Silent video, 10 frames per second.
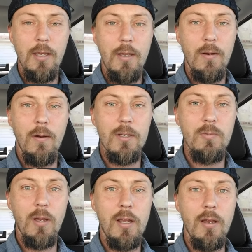he'd always
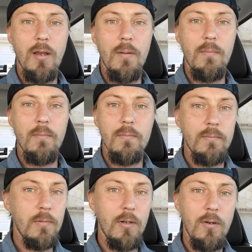wake up,
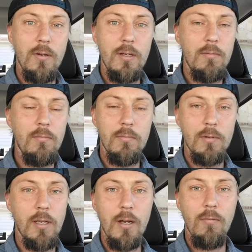you know, and he'd
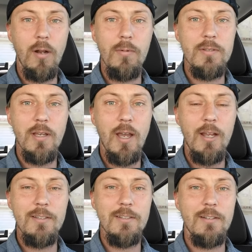kind of rub his
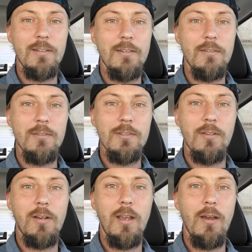eyes and just
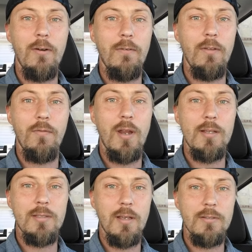look out over the
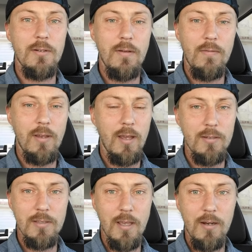vast desert of
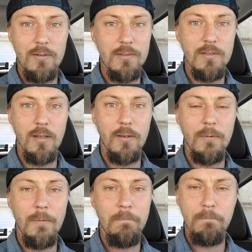Afghanistan and just say,
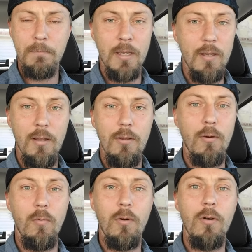"Hello,
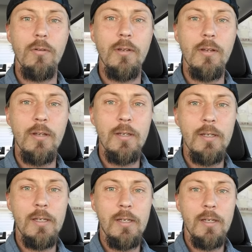world."
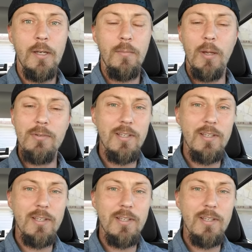That was